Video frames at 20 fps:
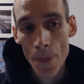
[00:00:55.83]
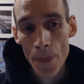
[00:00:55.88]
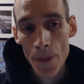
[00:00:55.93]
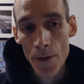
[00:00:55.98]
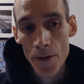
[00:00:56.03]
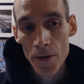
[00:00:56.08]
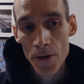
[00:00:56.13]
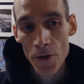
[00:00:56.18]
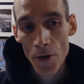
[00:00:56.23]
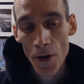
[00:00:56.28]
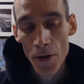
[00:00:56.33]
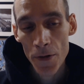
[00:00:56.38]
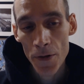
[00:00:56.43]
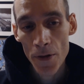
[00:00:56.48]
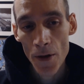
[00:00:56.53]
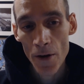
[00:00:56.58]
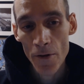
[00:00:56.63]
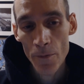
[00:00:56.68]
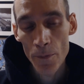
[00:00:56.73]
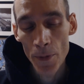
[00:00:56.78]
so
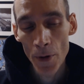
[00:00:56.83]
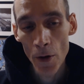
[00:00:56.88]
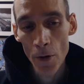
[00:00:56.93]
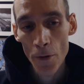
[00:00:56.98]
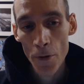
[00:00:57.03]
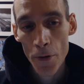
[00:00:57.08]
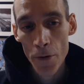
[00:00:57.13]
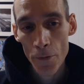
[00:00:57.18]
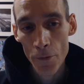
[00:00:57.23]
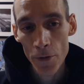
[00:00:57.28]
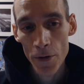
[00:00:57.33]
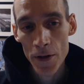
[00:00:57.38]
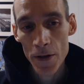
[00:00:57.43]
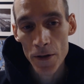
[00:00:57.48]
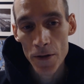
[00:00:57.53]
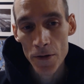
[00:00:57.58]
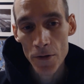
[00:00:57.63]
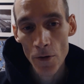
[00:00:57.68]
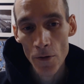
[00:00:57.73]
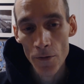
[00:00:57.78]
I built
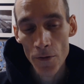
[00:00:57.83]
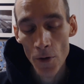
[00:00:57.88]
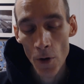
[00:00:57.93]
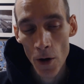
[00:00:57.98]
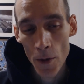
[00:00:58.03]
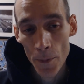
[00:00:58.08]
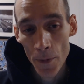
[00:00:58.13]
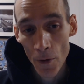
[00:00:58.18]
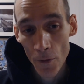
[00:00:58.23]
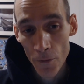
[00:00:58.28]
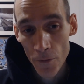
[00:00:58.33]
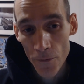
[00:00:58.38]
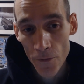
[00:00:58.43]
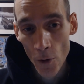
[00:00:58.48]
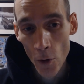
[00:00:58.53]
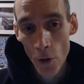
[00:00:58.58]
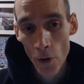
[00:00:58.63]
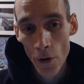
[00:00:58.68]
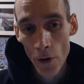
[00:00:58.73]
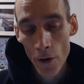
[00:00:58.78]
three. I built
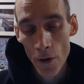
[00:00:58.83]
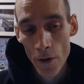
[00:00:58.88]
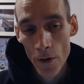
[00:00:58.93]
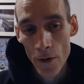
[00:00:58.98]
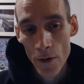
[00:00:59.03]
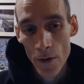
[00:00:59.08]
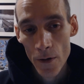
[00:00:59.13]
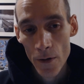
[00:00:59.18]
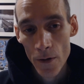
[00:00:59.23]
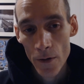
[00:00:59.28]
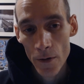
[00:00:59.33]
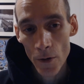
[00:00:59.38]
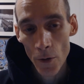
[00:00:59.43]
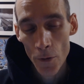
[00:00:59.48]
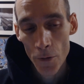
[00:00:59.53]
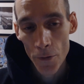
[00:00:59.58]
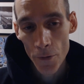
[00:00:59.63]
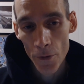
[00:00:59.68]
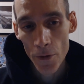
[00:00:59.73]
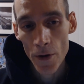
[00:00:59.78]
four. No,
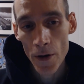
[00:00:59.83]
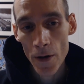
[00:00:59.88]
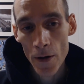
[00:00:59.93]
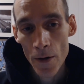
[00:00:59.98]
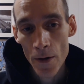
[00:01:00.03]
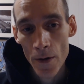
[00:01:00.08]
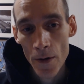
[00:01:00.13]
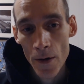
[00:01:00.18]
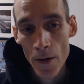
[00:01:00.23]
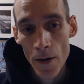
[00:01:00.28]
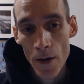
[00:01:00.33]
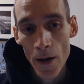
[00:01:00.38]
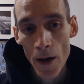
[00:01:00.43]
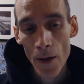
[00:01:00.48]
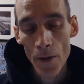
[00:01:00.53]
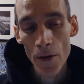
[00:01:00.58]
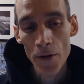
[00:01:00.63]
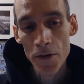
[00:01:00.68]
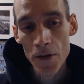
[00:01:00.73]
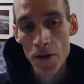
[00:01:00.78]
three.
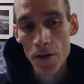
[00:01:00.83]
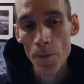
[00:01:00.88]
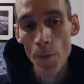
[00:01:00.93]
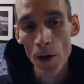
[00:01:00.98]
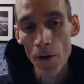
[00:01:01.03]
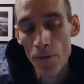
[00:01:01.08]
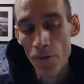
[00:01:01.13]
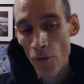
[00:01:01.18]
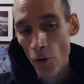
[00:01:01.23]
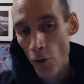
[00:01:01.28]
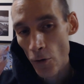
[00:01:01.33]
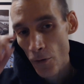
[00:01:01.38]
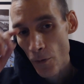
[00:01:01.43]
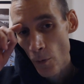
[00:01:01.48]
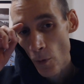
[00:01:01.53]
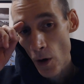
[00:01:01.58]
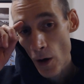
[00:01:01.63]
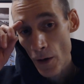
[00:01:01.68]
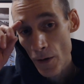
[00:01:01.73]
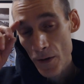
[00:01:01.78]
And this is my fourth
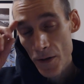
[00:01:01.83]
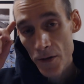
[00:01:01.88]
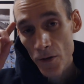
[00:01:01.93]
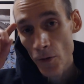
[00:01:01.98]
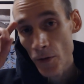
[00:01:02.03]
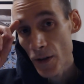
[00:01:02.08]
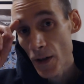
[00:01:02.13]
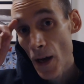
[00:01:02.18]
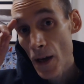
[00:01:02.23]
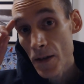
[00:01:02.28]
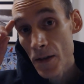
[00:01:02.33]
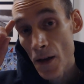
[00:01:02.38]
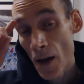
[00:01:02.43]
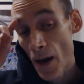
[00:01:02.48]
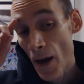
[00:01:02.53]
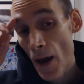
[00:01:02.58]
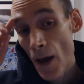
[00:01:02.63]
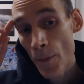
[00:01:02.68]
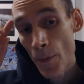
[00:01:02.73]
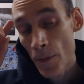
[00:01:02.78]
one. So yes, I
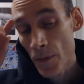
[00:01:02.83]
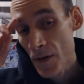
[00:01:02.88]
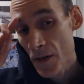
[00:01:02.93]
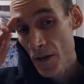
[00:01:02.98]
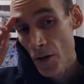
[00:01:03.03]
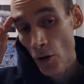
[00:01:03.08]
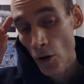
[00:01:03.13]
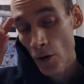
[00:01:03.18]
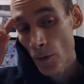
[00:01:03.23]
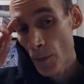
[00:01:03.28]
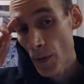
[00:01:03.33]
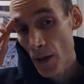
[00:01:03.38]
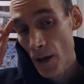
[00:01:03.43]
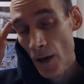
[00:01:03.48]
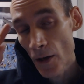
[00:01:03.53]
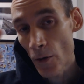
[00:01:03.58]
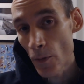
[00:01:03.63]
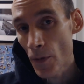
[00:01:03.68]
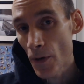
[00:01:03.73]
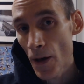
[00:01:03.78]
am still a
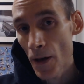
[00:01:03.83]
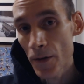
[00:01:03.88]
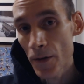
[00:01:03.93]
beginner, but that